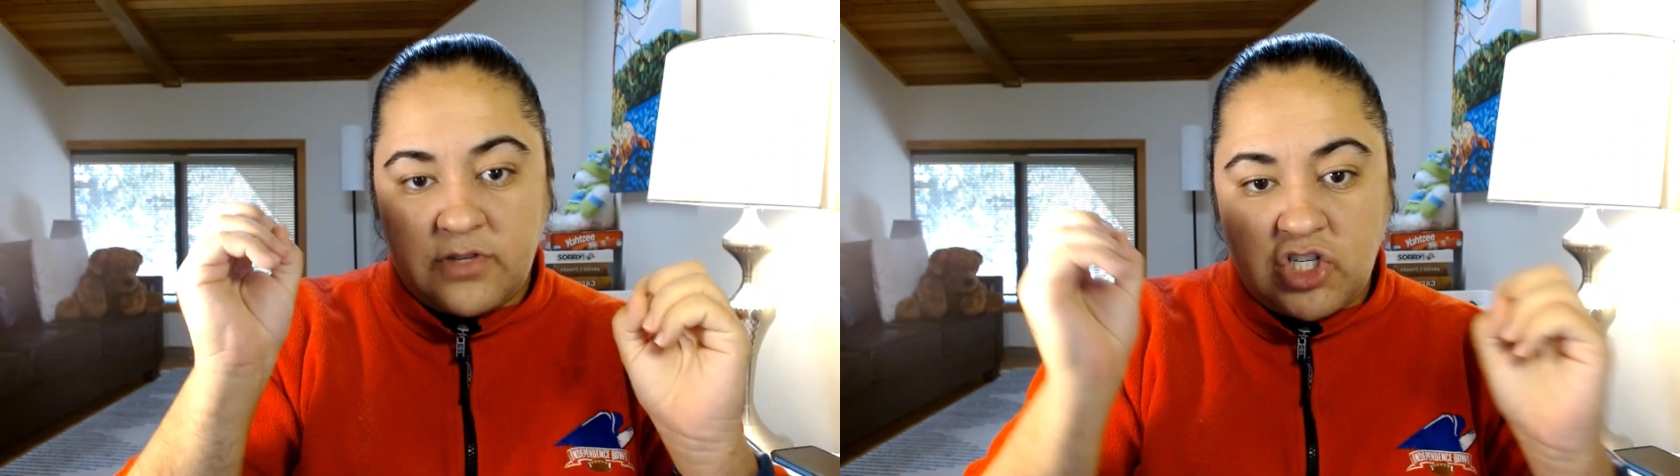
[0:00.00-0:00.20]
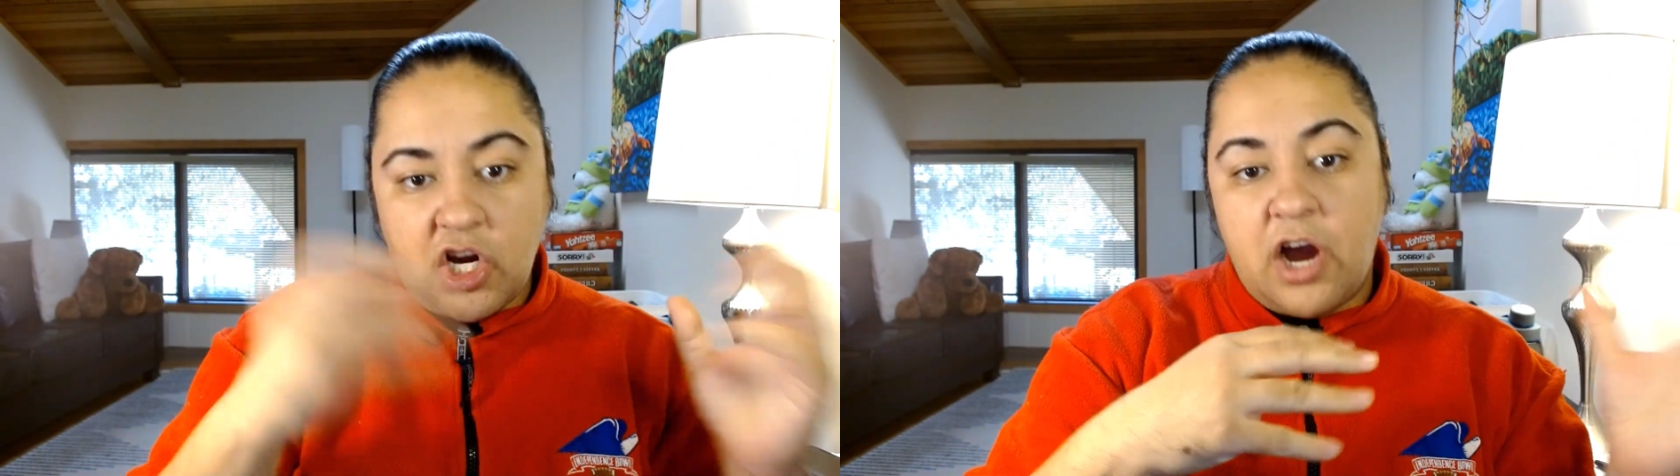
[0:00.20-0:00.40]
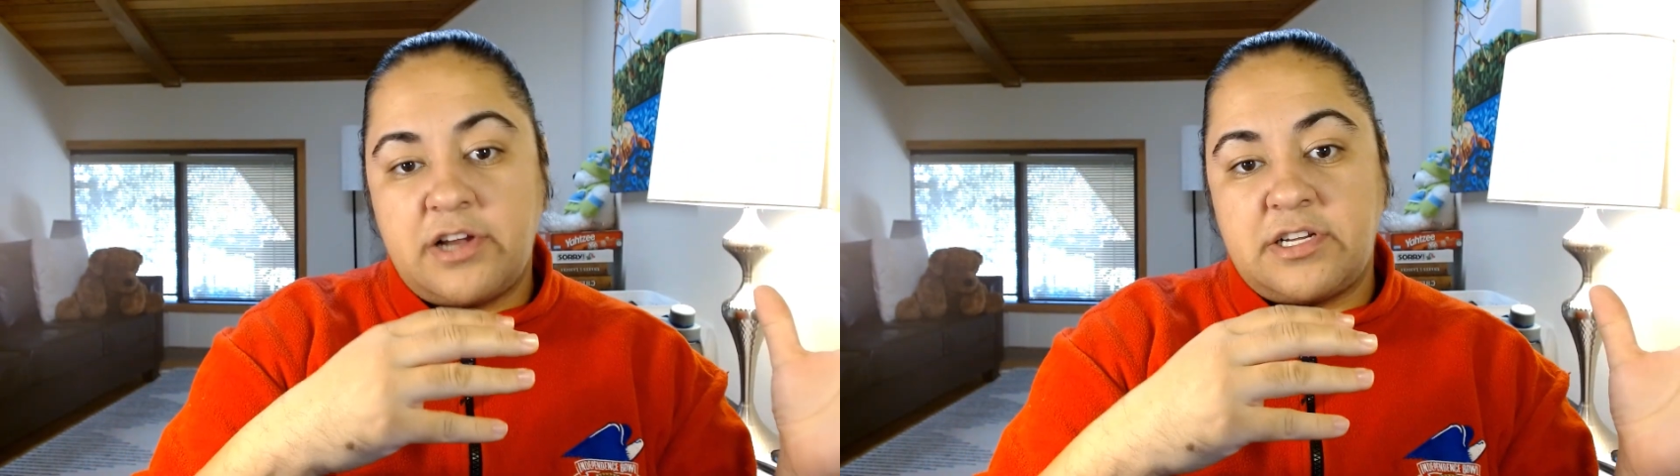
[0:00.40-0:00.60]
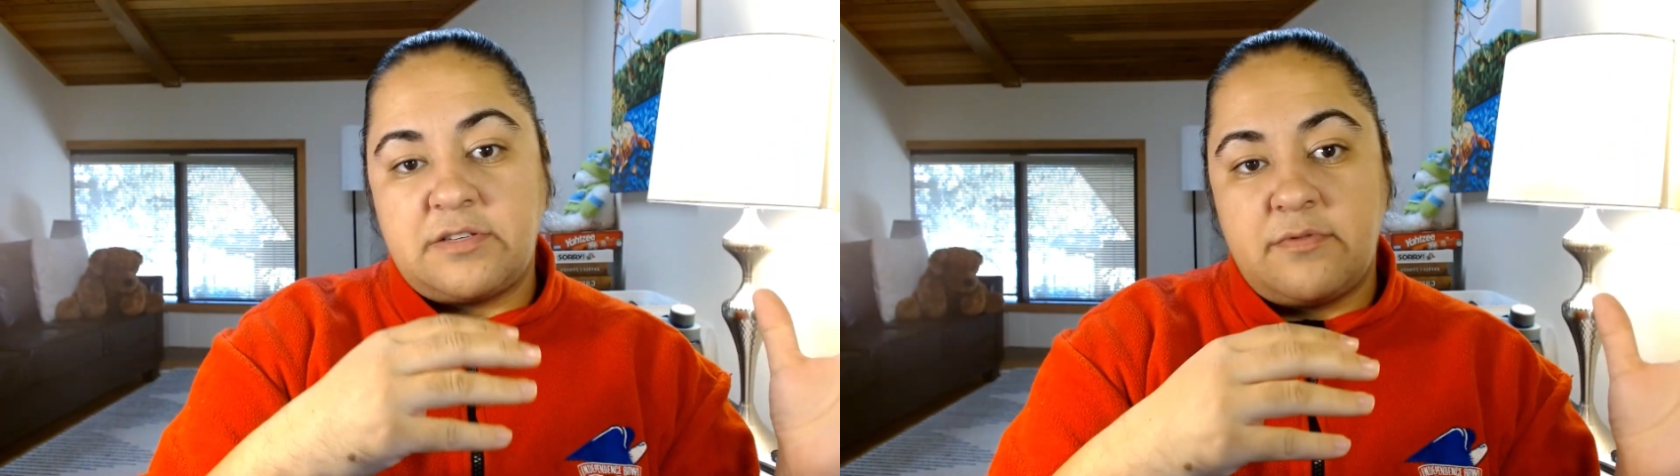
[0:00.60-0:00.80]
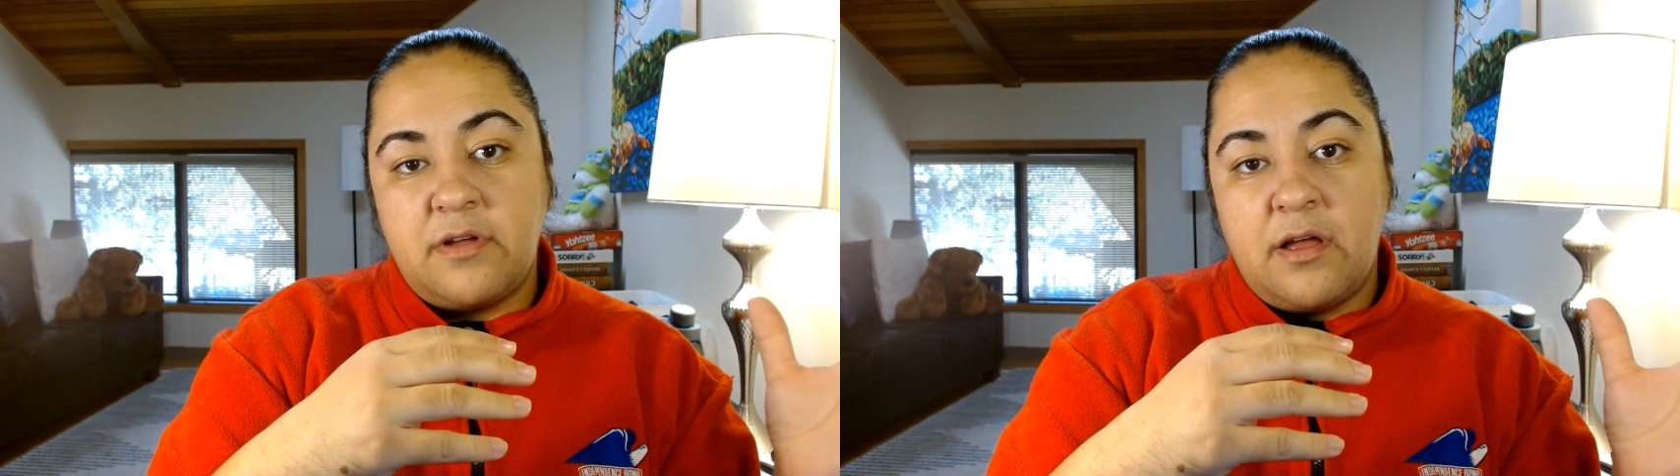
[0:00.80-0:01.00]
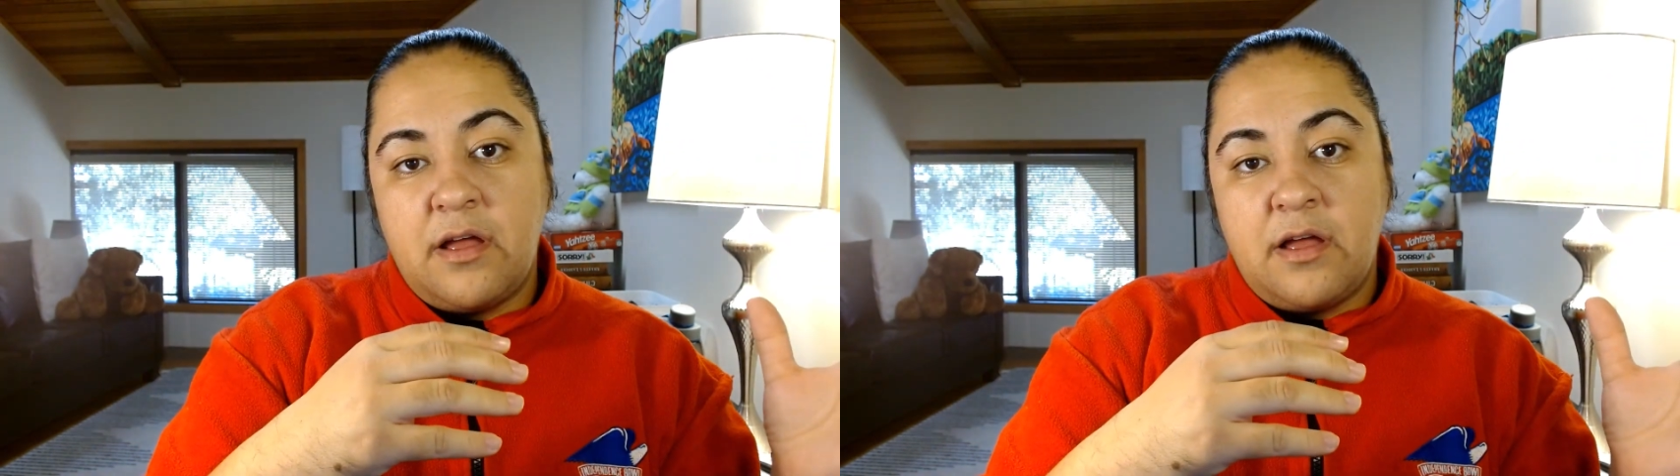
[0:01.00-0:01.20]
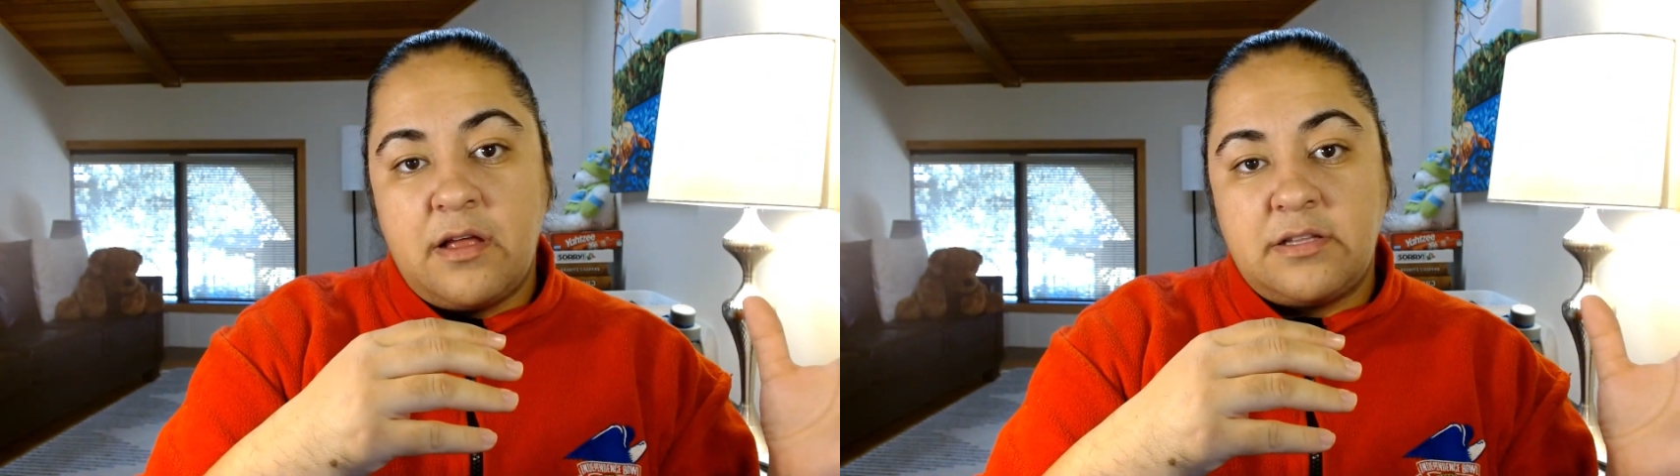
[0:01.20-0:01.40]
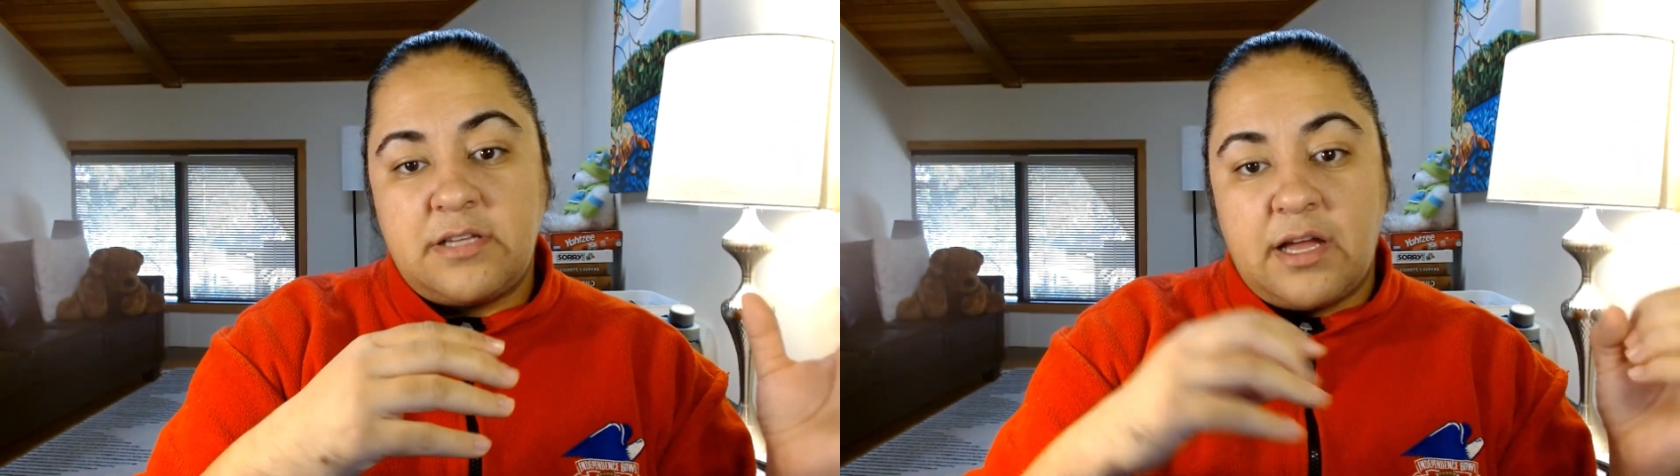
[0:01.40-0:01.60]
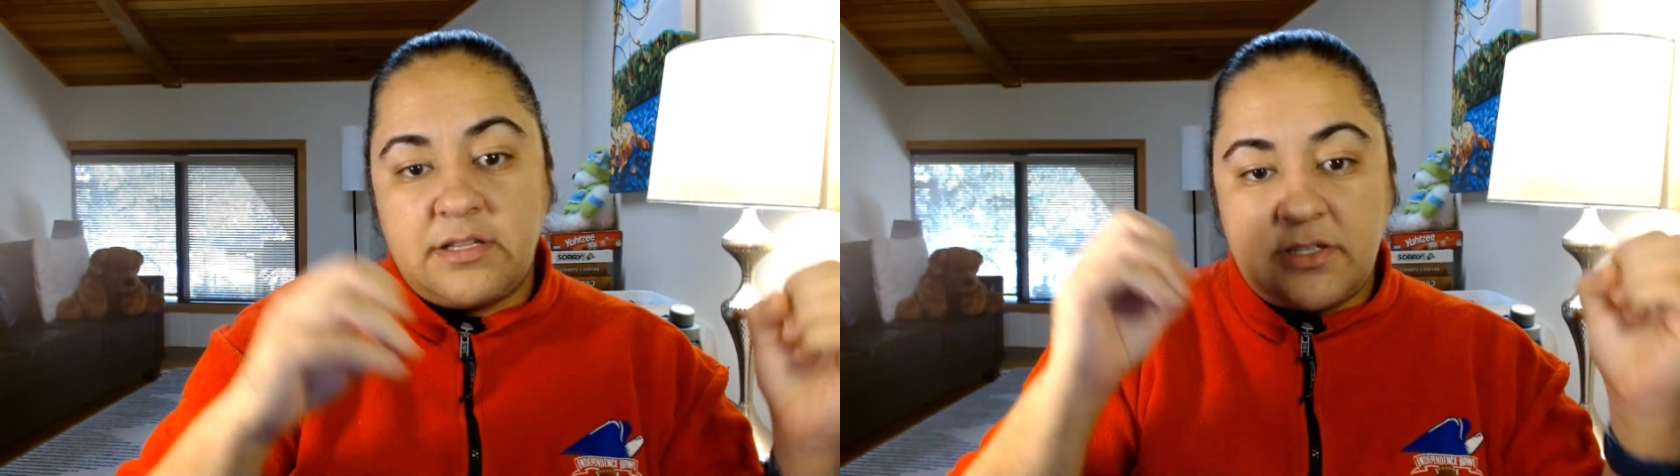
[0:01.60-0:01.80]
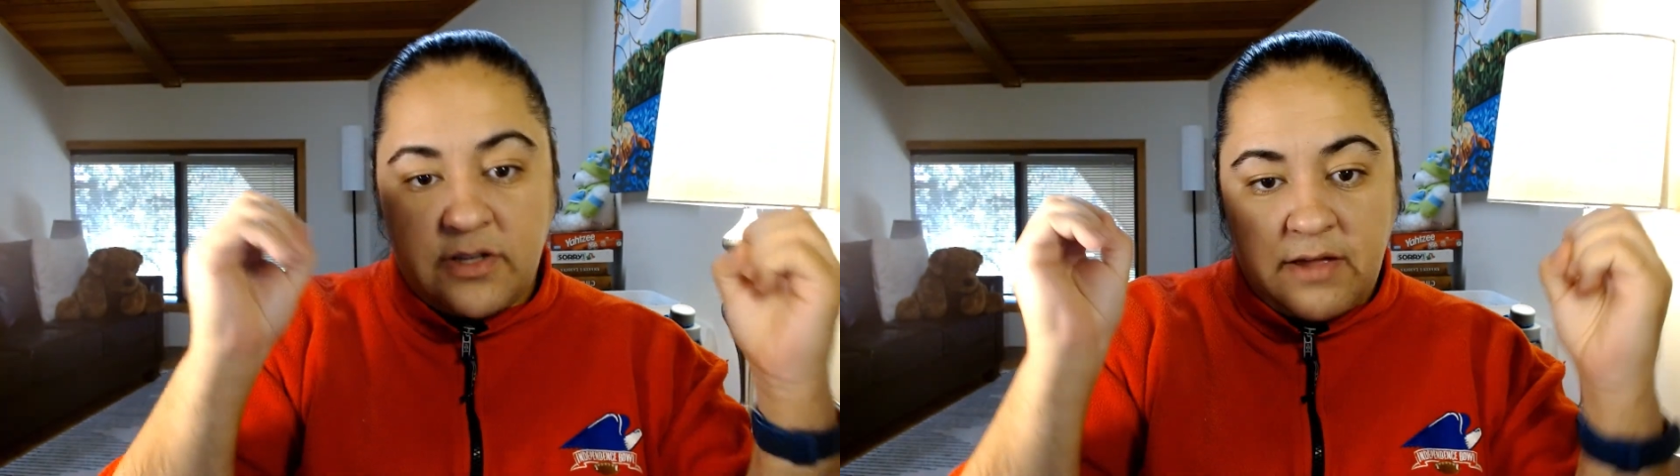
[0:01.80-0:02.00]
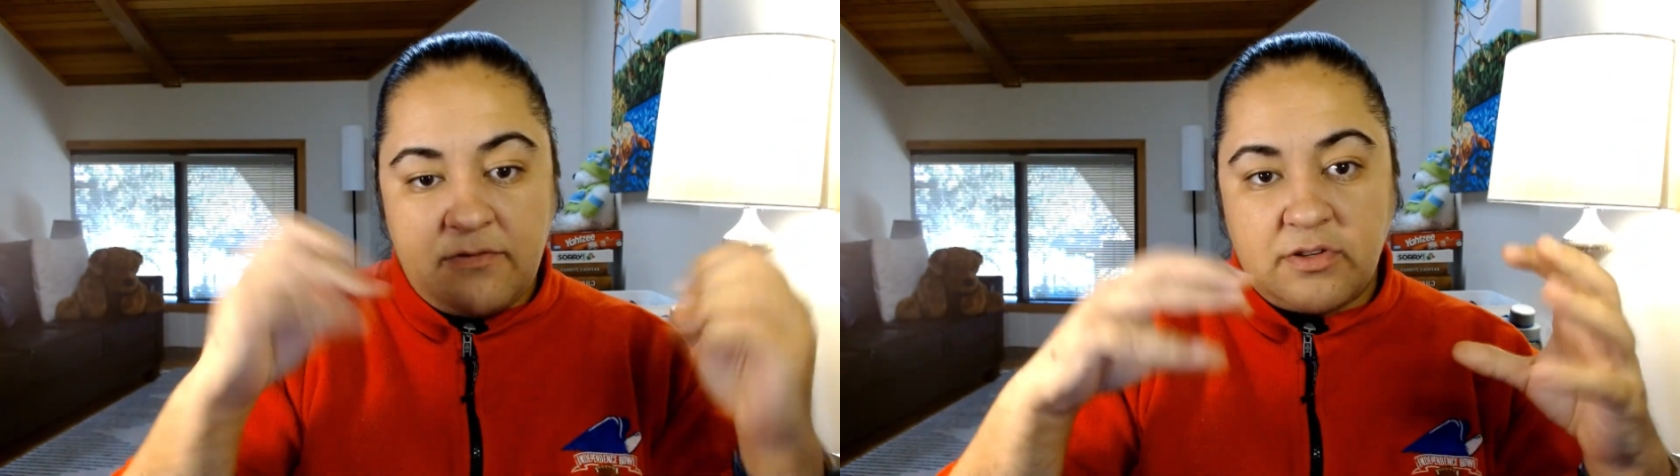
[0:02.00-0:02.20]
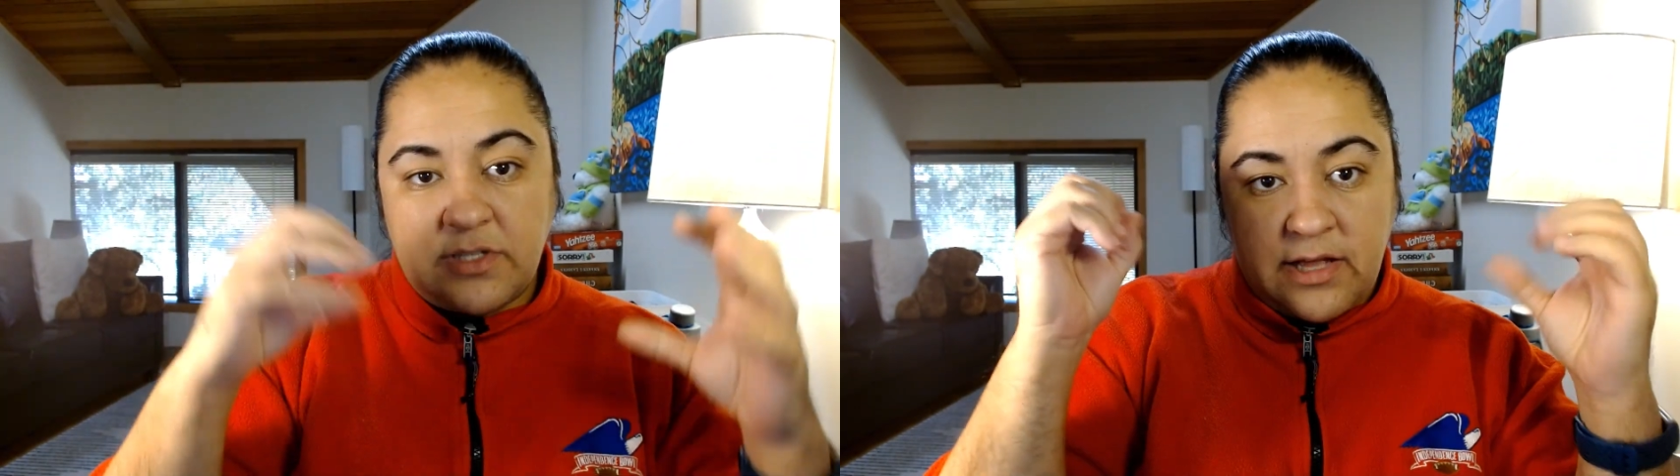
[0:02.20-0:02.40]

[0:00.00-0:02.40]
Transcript: charge is done to give those